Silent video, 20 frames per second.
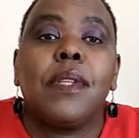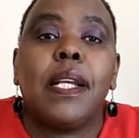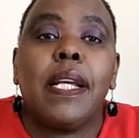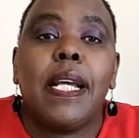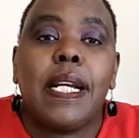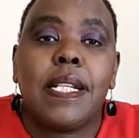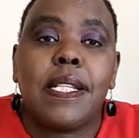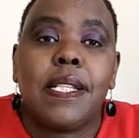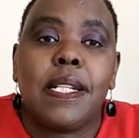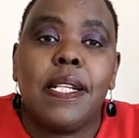
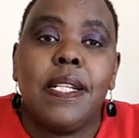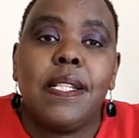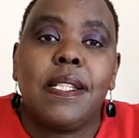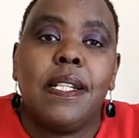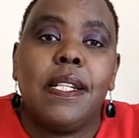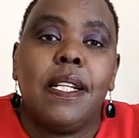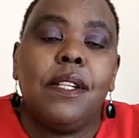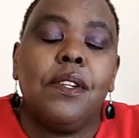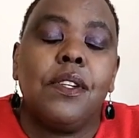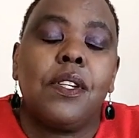Excellence
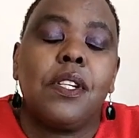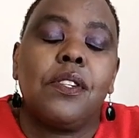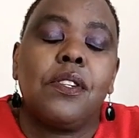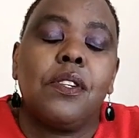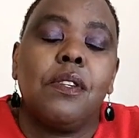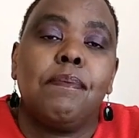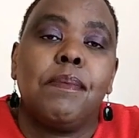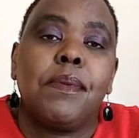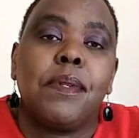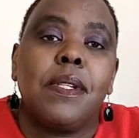in
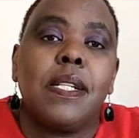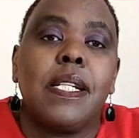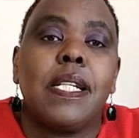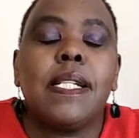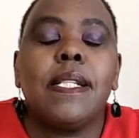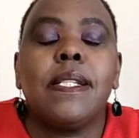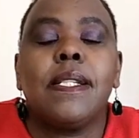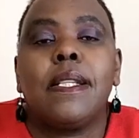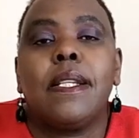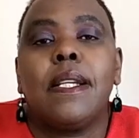Education
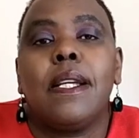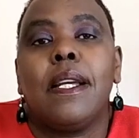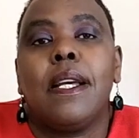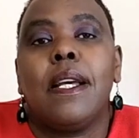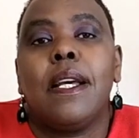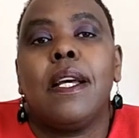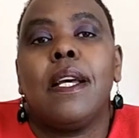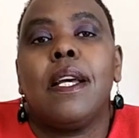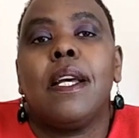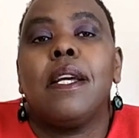Progress.
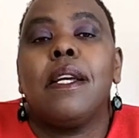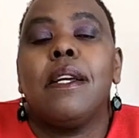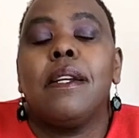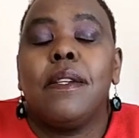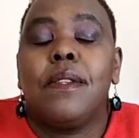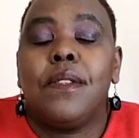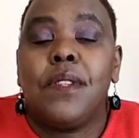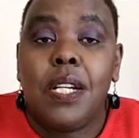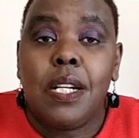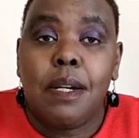
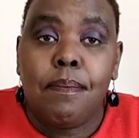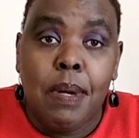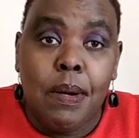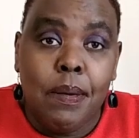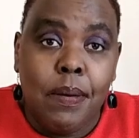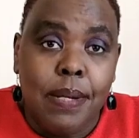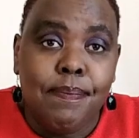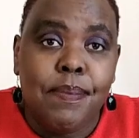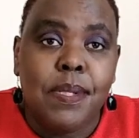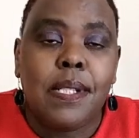Check my
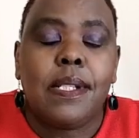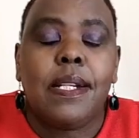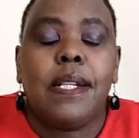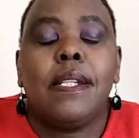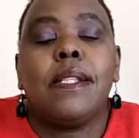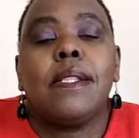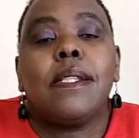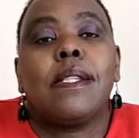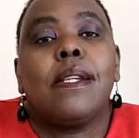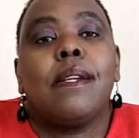
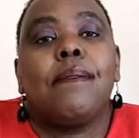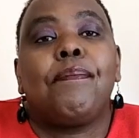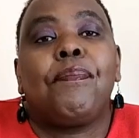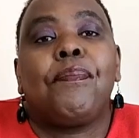website,